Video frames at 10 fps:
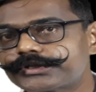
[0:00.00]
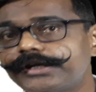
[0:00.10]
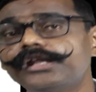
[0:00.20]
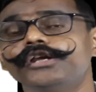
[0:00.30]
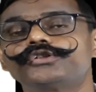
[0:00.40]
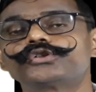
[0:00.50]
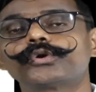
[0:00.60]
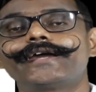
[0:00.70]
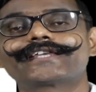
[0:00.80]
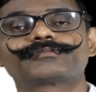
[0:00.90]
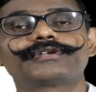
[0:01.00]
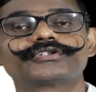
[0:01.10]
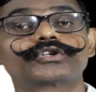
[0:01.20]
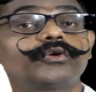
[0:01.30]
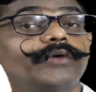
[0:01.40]
Z? zero X plus
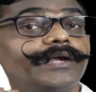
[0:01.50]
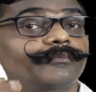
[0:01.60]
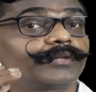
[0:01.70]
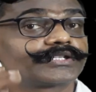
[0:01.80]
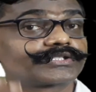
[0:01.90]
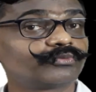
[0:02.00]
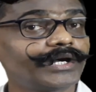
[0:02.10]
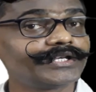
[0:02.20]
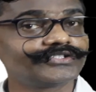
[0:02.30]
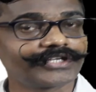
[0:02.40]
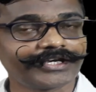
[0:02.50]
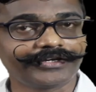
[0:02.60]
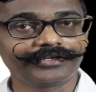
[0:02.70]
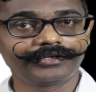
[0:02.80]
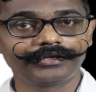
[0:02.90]
zero Y plus one
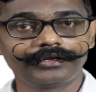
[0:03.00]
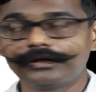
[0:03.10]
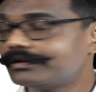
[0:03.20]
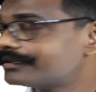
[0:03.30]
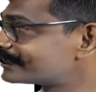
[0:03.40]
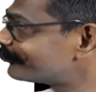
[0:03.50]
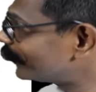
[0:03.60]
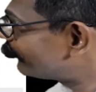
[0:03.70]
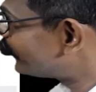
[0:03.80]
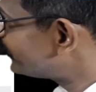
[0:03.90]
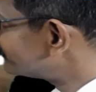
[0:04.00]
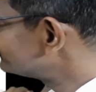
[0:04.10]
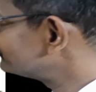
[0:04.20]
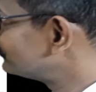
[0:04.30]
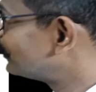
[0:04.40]
Z. Simplify it.
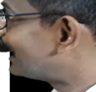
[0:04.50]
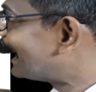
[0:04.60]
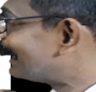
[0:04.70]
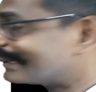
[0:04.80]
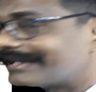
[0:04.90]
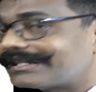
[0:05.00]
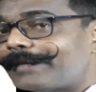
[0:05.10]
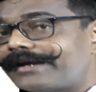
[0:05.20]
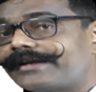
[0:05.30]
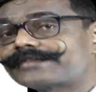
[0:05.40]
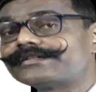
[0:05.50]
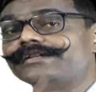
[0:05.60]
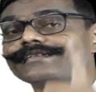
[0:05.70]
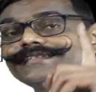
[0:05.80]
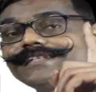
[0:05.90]
I'll get the matrix.
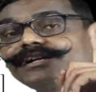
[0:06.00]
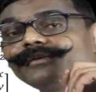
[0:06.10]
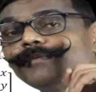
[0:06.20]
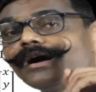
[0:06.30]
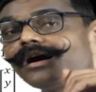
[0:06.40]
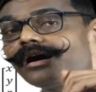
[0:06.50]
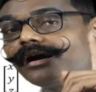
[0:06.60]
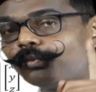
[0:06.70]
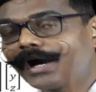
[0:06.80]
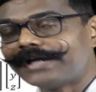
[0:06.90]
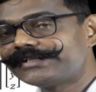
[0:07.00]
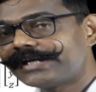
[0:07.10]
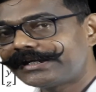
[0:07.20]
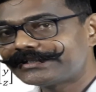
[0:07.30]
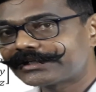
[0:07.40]
Sigma Y Z
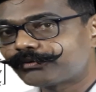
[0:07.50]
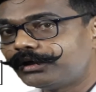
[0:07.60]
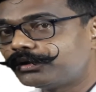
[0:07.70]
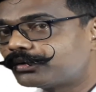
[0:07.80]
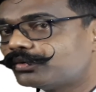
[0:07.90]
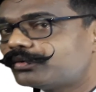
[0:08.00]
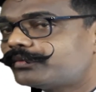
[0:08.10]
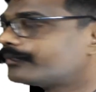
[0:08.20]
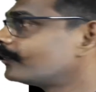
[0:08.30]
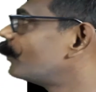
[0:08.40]
is equal to